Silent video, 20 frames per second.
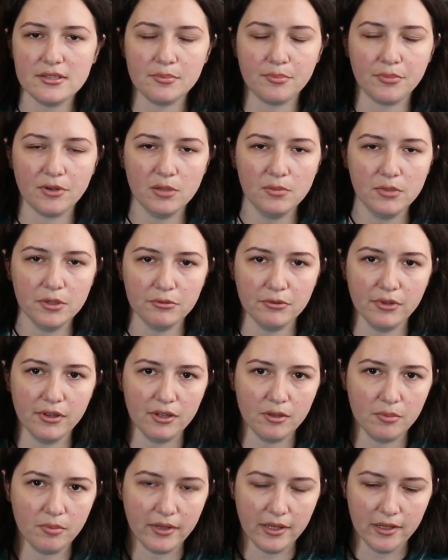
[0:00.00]
the problem
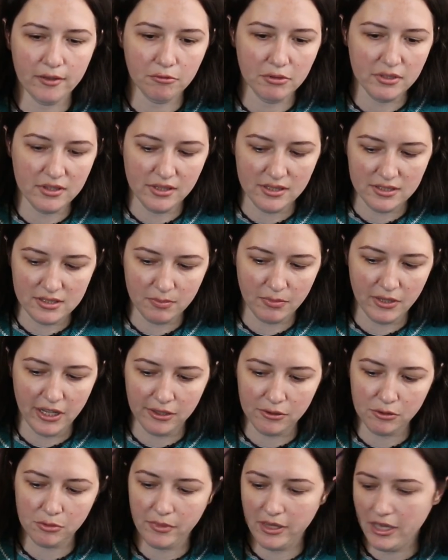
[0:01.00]
with this
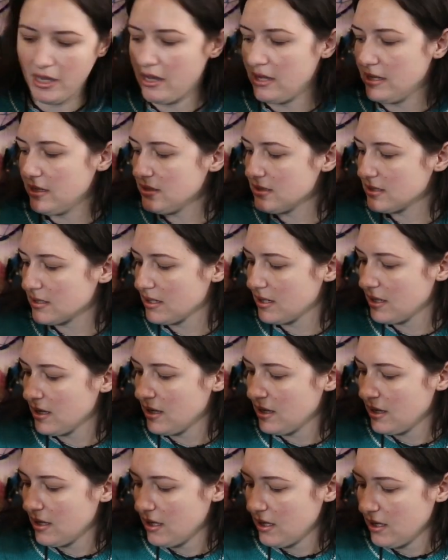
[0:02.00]
plant, you may ask?
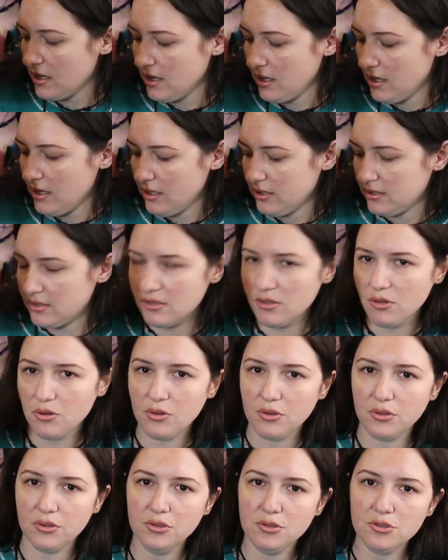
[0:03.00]

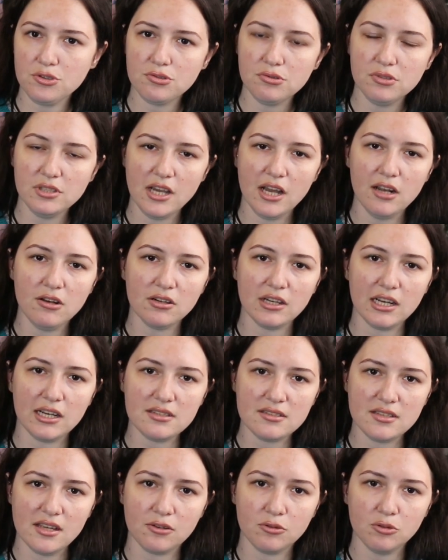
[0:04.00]
So usually
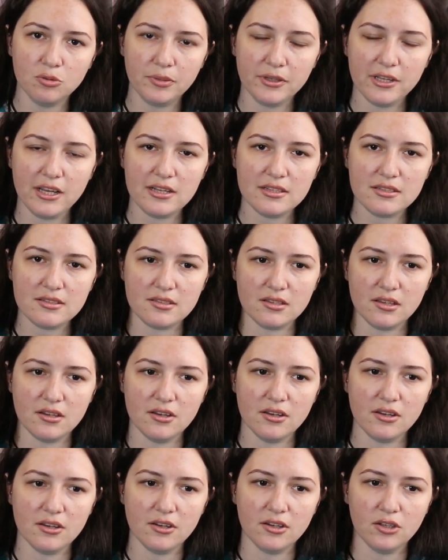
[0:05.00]
Alocasia cupreas
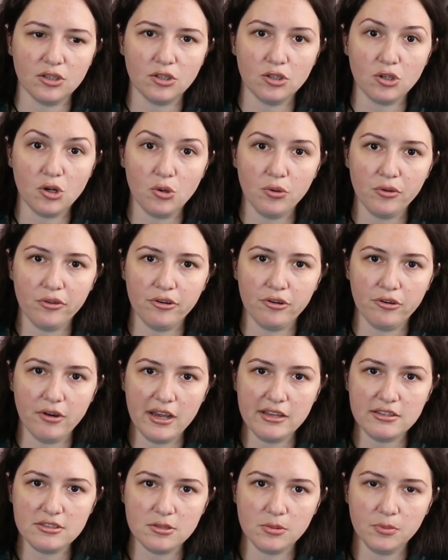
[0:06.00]
grow the
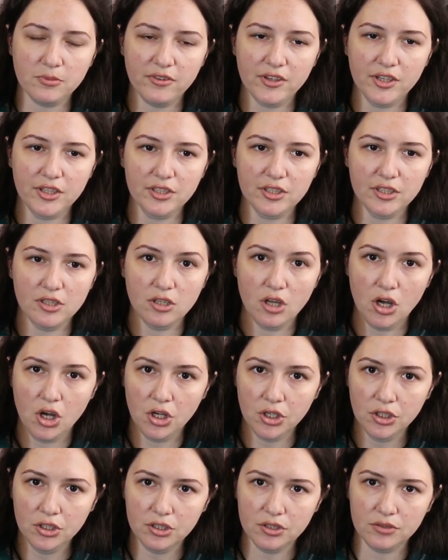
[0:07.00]
rhizome very
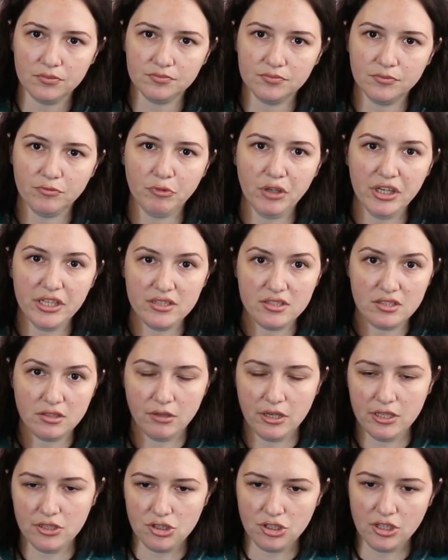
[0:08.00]
long, very
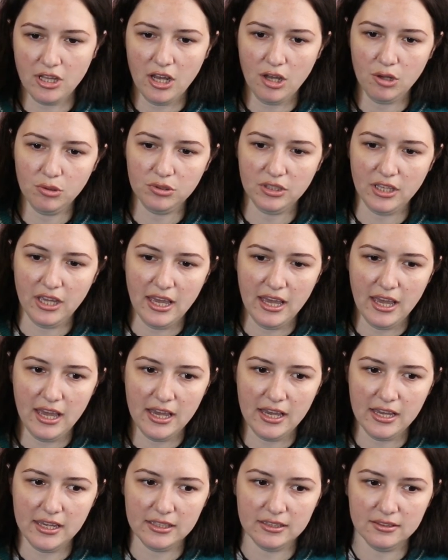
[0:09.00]
stretched out,
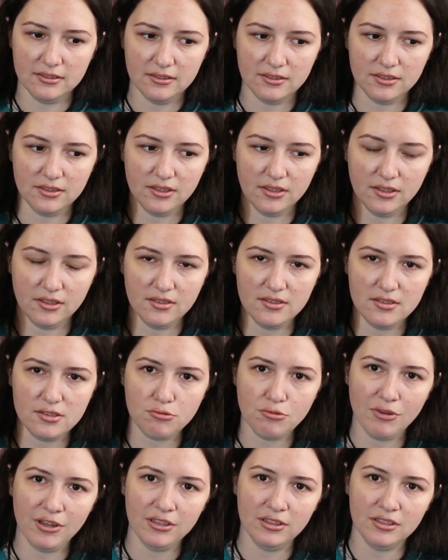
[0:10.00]
and this
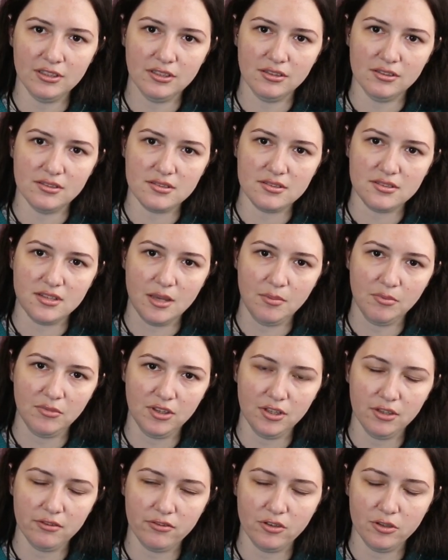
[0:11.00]
one did the same
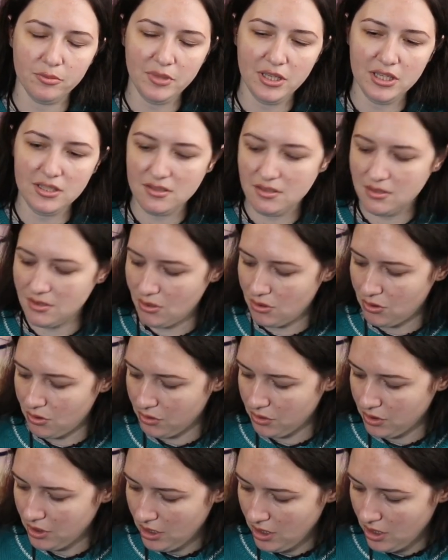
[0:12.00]
thing for me.
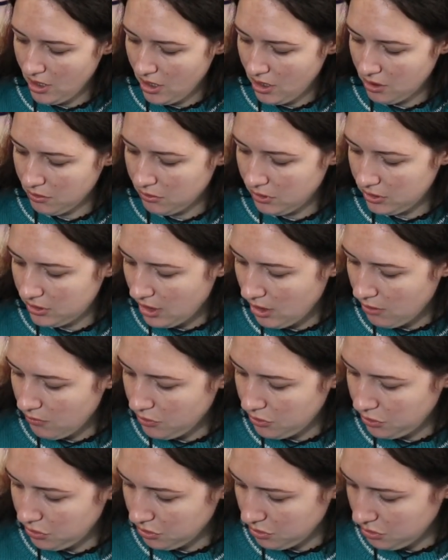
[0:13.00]
So what I
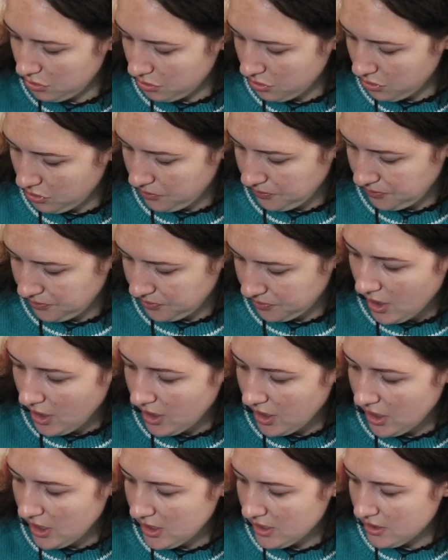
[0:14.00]
want to do
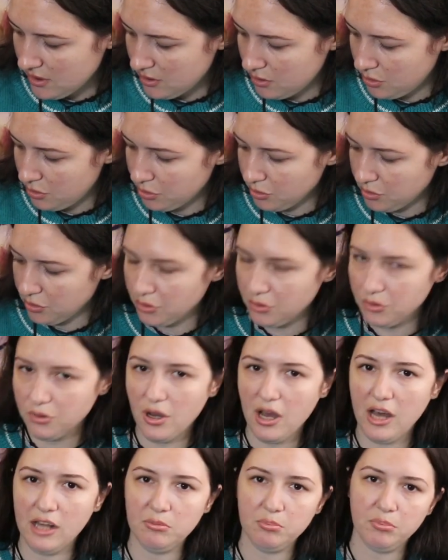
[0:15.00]
is
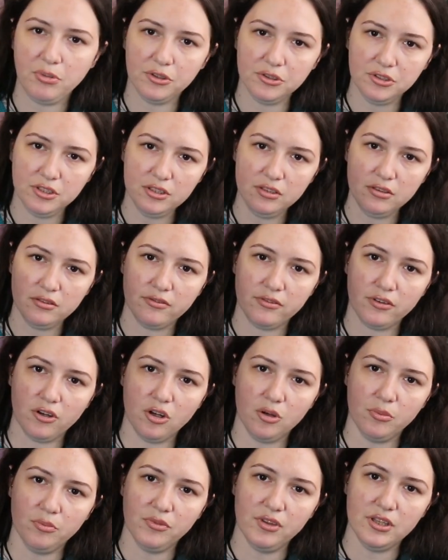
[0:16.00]
to unpot it
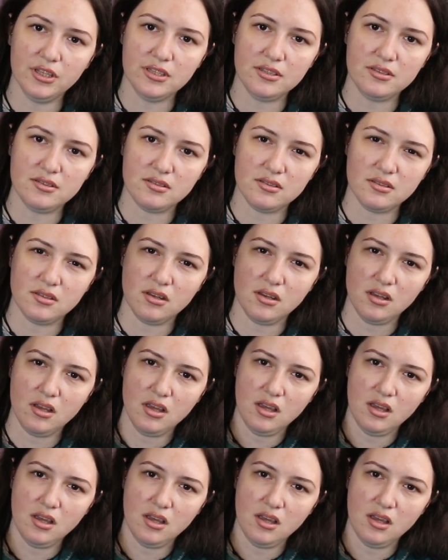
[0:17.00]
from this